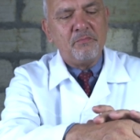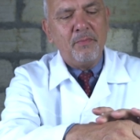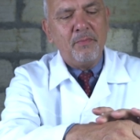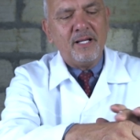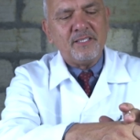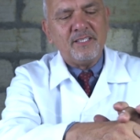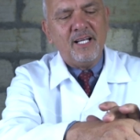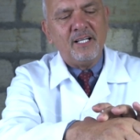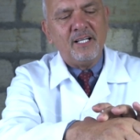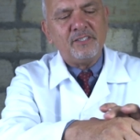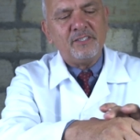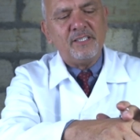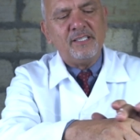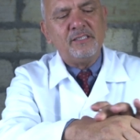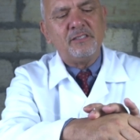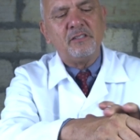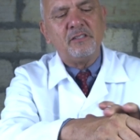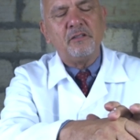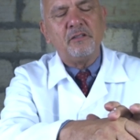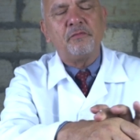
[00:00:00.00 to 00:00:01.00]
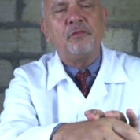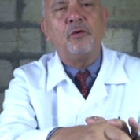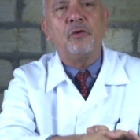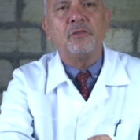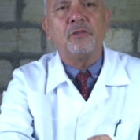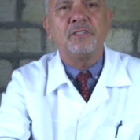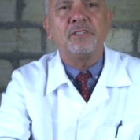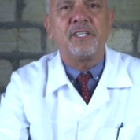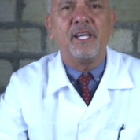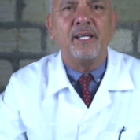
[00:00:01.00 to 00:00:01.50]
massage it into the
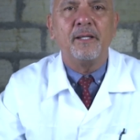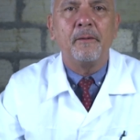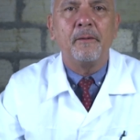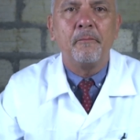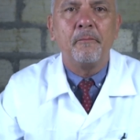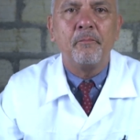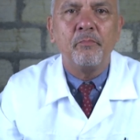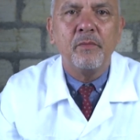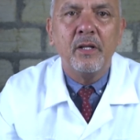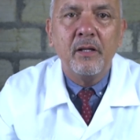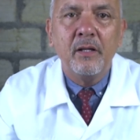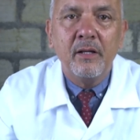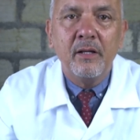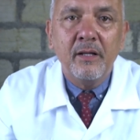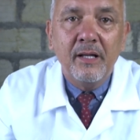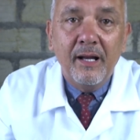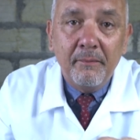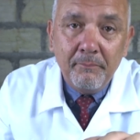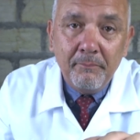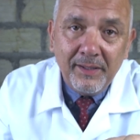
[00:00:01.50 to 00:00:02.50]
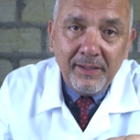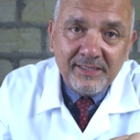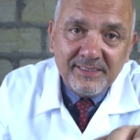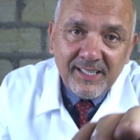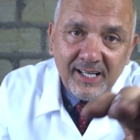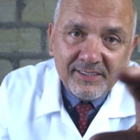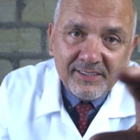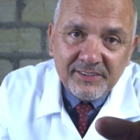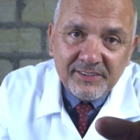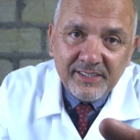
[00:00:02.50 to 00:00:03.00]
foreskin.
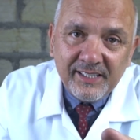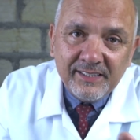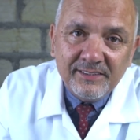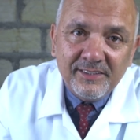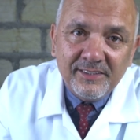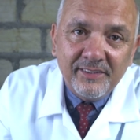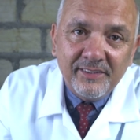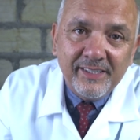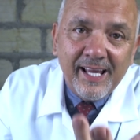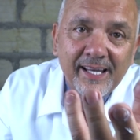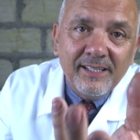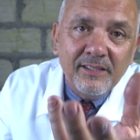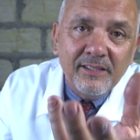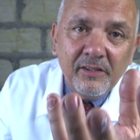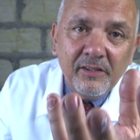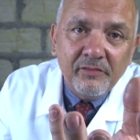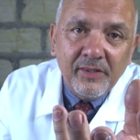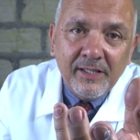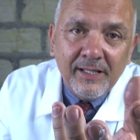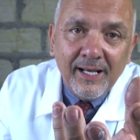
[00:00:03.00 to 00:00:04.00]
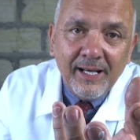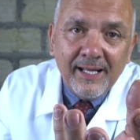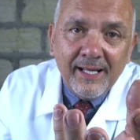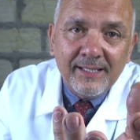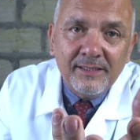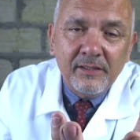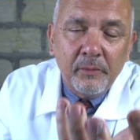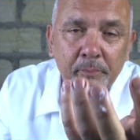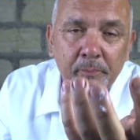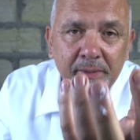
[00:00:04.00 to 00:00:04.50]
Massage it into the end of the gland, the